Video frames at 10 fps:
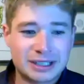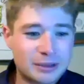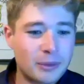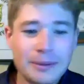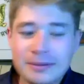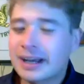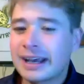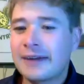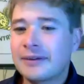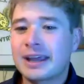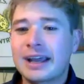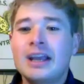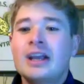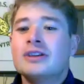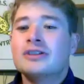the website and everything.
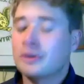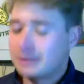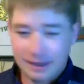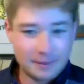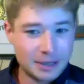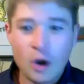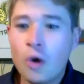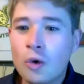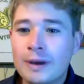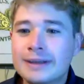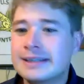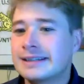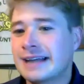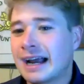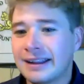So tell me, who is
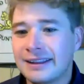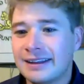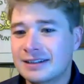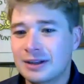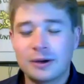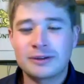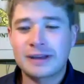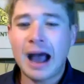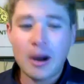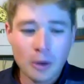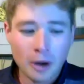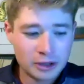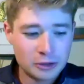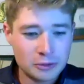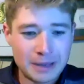designing these clothes? How are
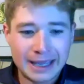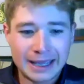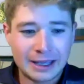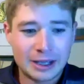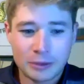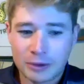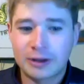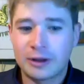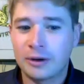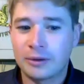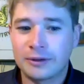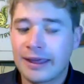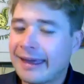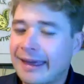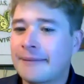you making your clothes
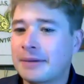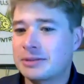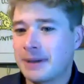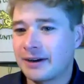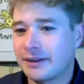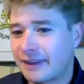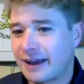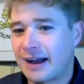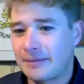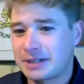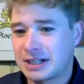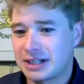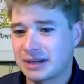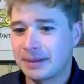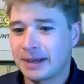that much better than the
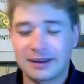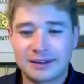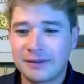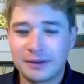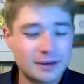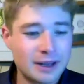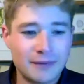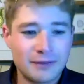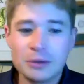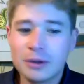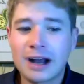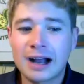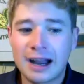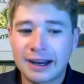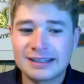competition? Because if you log
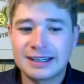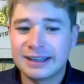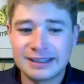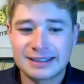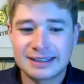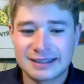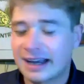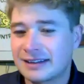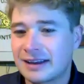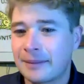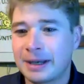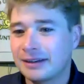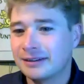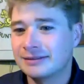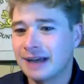on and see these designs, I mean,
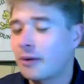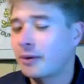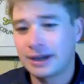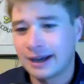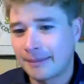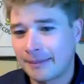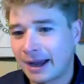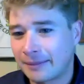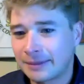how can you not buy them?